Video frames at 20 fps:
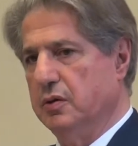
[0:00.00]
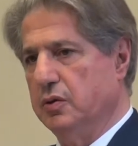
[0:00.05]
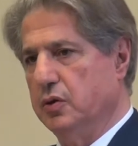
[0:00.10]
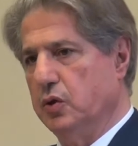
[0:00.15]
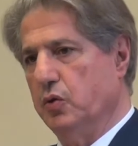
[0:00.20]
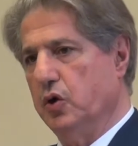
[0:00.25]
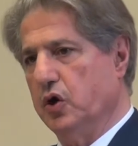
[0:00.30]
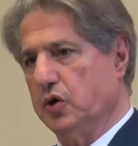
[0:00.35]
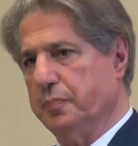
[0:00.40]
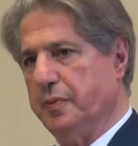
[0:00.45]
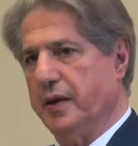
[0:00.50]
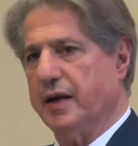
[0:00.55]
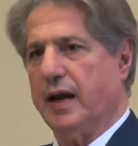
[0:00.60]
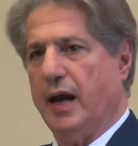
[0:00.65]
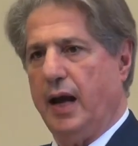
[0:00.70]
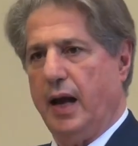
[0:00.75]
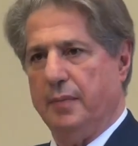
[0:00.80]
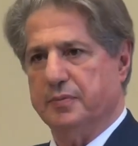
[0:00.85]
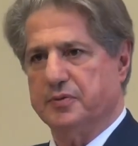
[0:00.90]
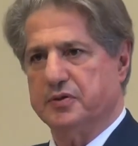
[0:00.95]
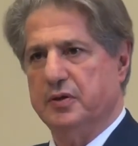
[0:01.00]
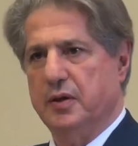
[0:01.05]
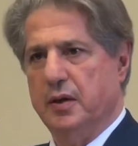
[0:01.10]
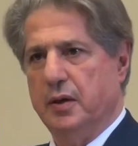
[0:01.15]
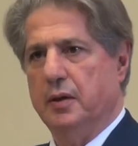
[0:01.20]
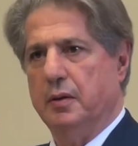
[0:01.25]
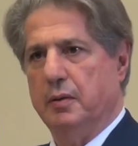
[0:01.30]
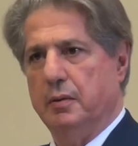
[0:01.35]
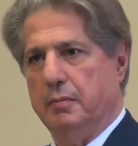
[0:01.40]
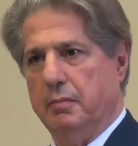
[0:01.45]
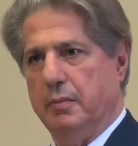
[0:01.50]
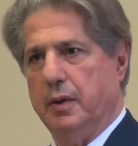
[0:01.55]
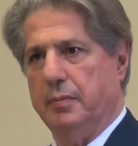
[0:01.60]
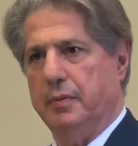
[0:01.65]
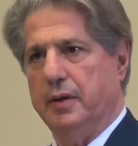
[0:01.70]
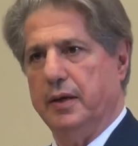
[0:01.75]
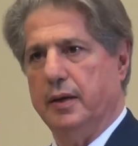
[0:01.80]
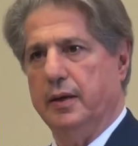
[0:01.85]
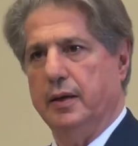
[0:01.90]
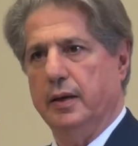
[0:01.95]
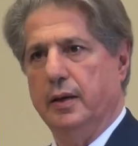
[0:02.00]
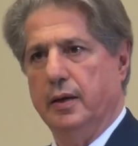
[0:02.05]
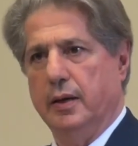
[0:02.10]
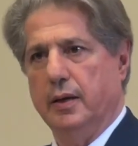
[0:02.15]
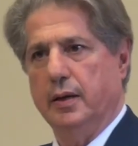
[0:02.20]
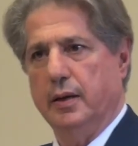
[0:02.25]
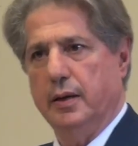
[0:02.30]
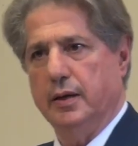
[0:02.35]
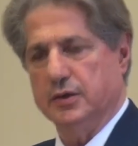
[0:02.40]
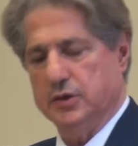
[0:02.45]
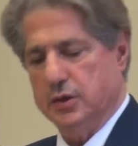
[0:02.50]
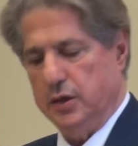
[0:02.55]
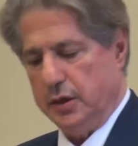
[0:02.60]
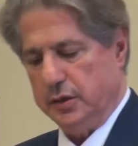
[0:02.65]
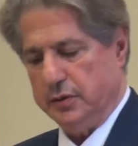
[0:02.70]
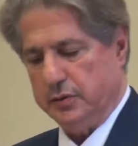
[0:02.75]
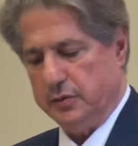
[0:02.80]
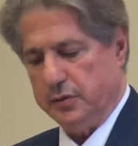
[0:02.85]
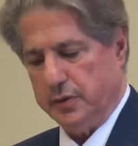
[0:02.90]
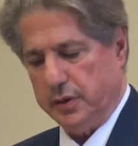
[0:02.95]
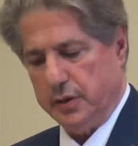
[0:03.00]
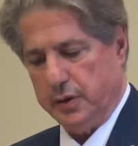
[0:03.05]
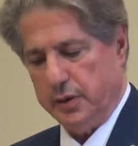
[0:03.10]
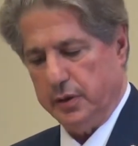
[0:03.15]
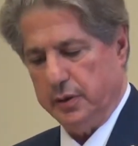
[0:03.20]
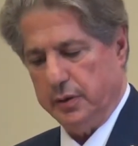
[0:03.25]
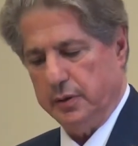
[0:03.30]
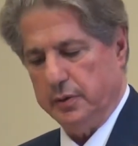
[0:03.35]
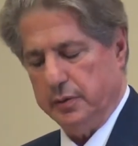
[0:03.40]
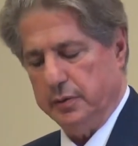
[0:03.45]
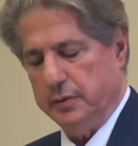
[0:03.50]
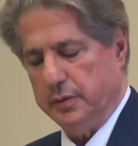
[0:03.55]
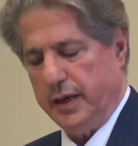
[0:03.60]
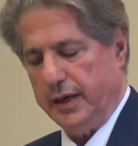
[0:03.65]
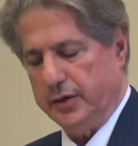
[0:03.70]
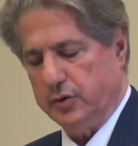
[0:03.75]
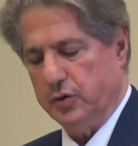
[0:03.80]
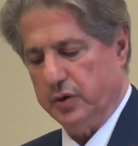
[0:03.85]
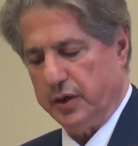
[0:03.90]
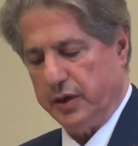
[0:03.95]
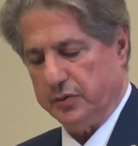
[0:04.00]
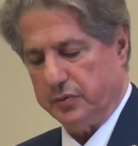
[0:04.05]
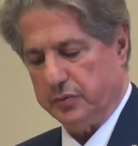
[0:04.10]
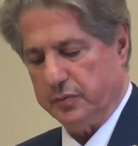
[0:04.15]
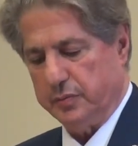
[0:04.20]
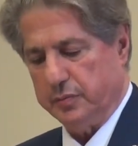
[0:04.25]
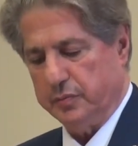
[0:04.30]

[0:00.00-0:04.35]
The word perhaps maybe is not uh, accurate.